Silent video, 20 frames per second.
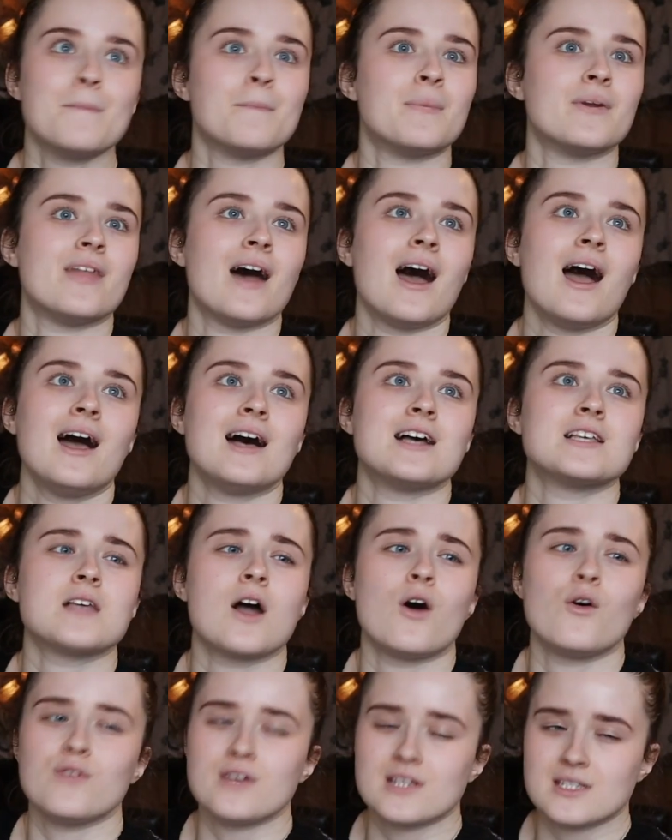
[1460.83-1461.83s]
But that has
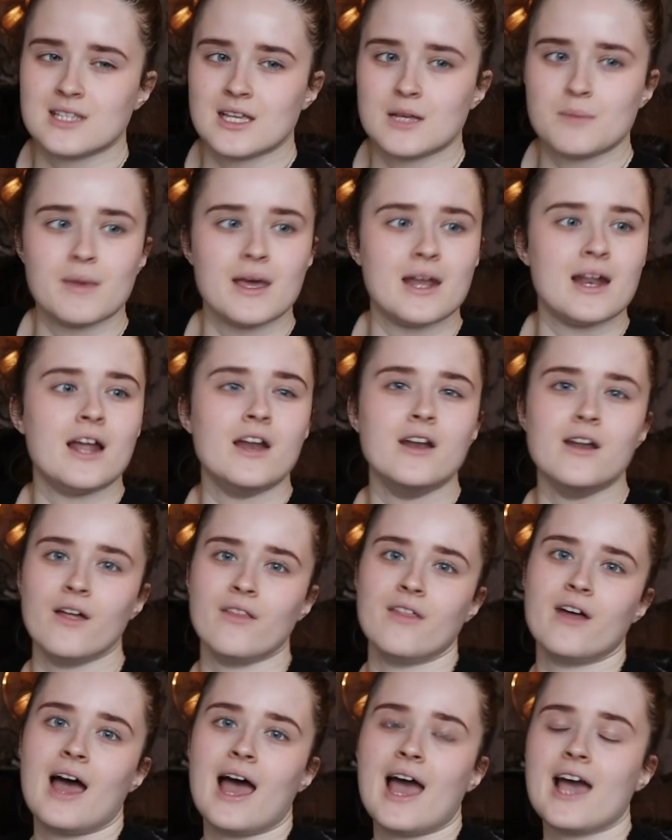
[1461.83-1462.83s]
obviously been
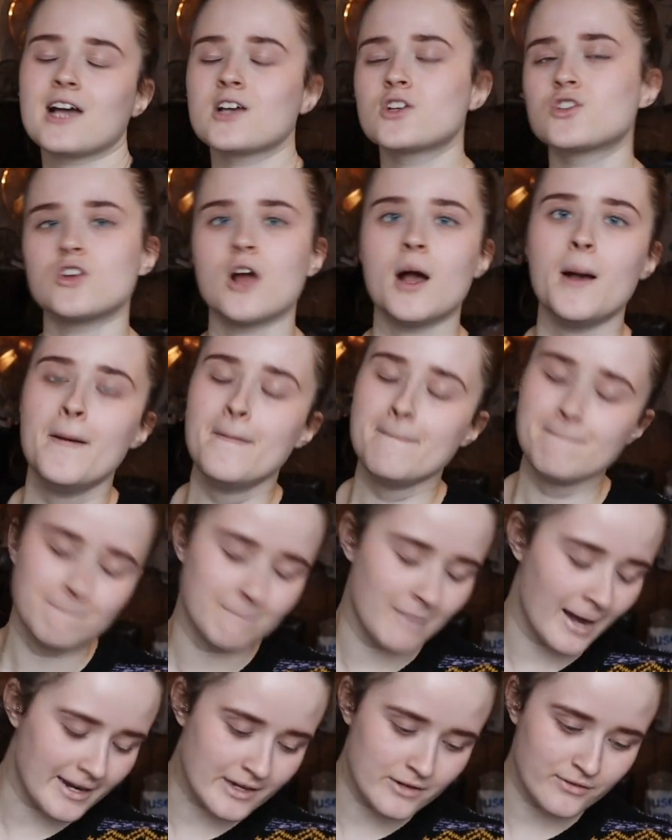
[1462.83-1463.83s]
another extra
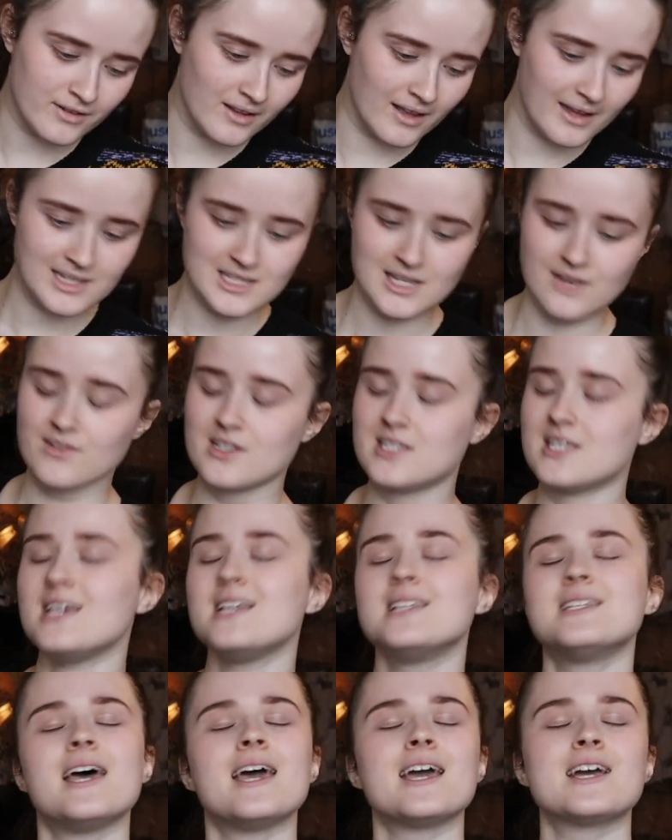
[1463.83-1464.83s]
mindful
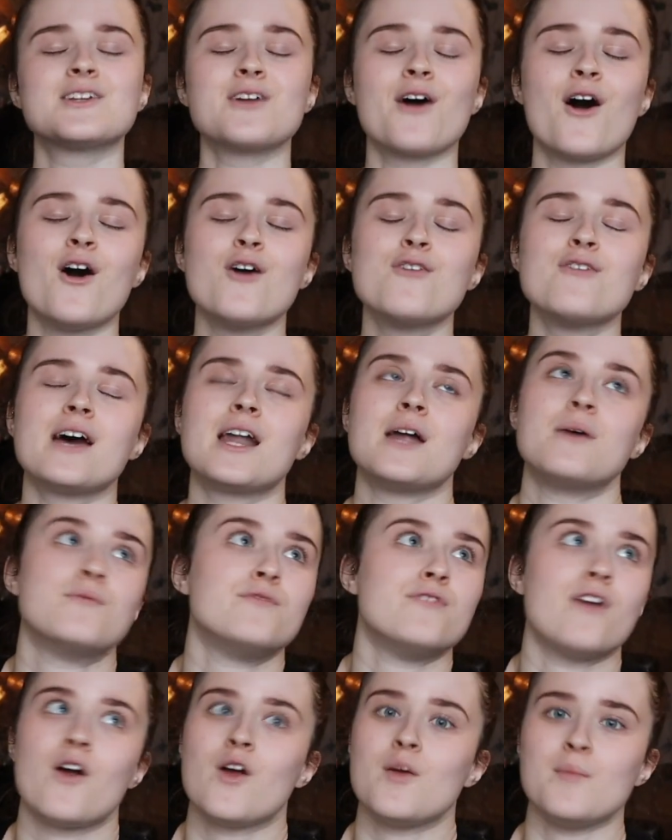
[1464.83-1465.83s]
activity ticked off, and I'm
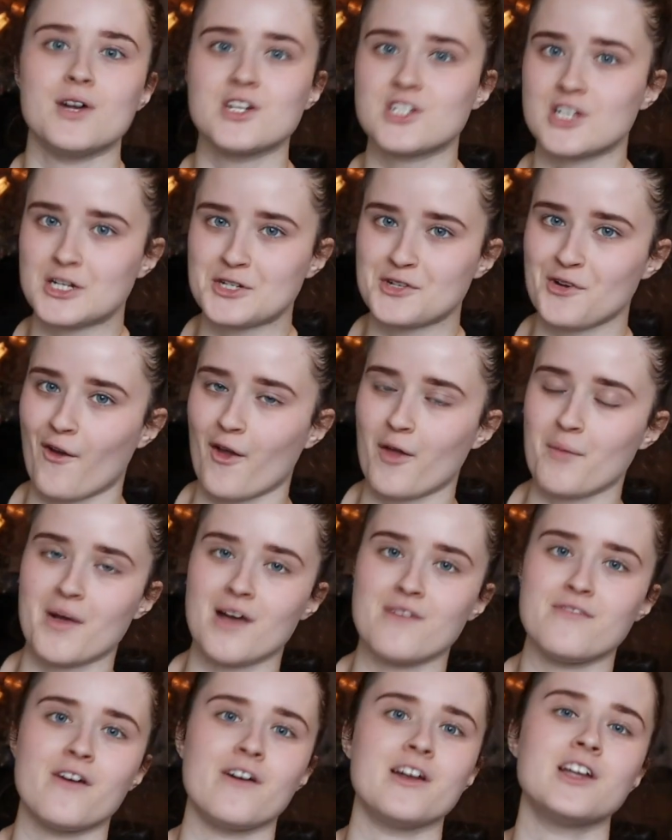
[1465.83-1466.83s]
very much enjoying
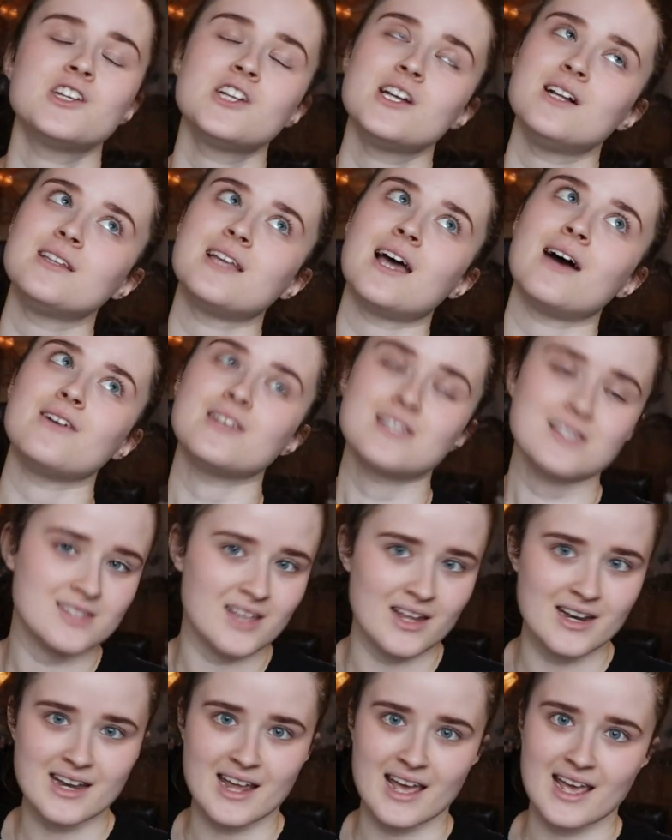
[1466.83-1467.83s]
my very chilled out
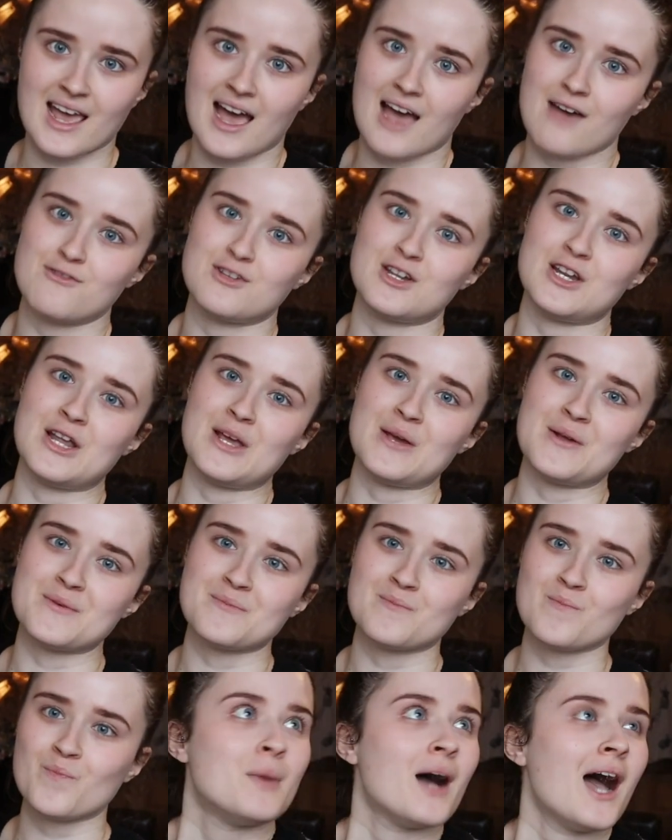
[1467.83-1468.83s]
Sunday
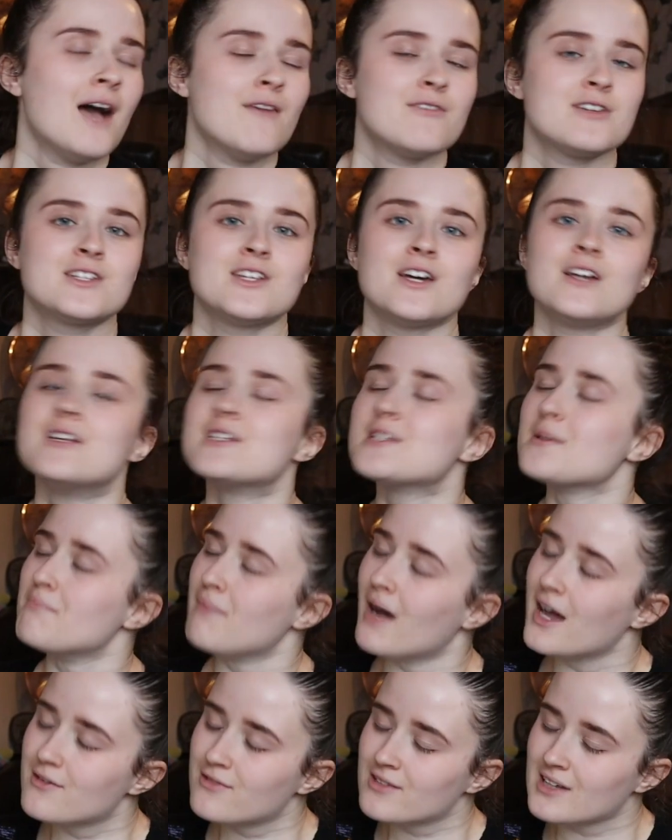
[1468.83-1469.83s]
afternoon. But having done some
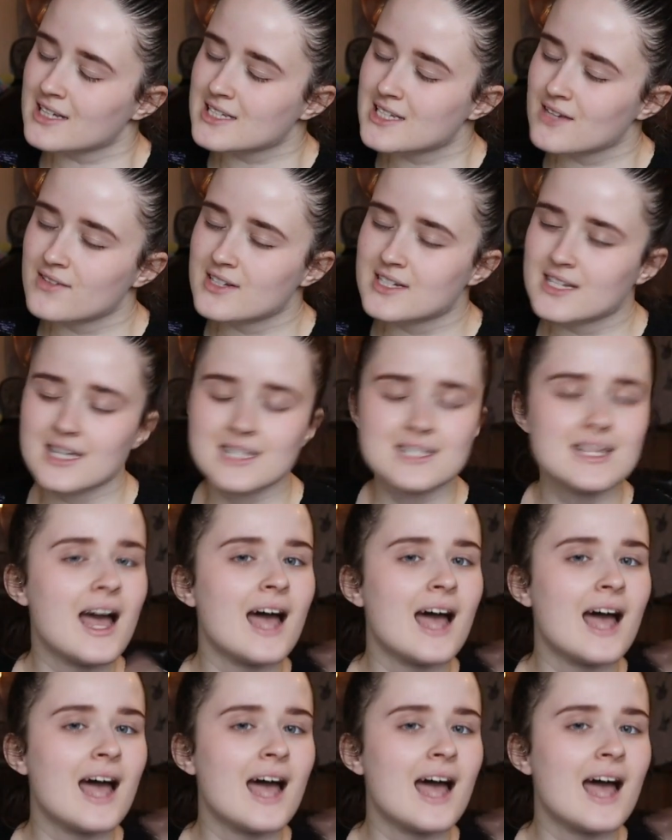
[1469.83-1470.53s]
mindful activities